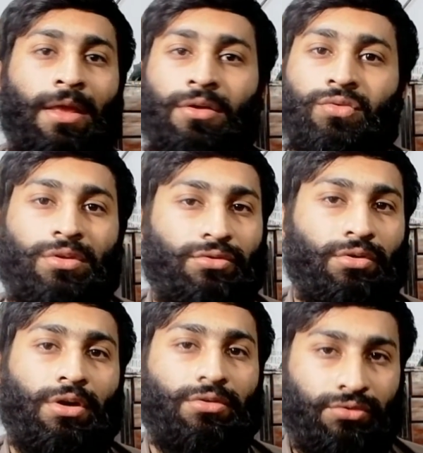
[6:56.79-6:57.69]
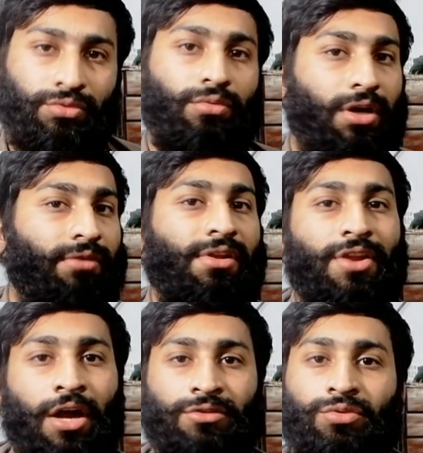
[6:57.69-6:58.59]
So your sugar will
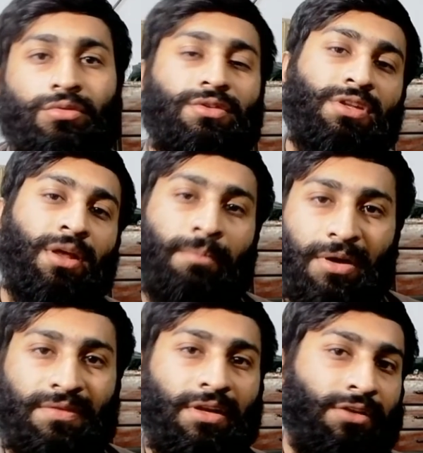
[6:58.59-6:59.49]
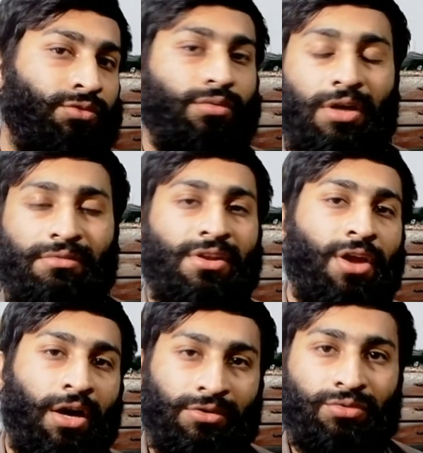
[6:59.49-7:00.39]
not use in the muscle, and sugar will not